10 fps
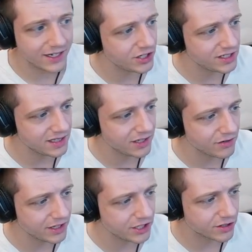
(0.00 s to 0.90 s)
She's
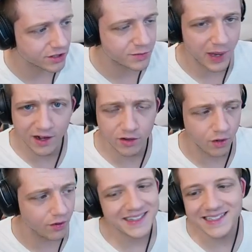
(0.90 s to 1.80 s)
literally just a spinal
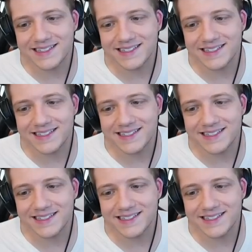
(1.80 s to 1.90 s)
cord.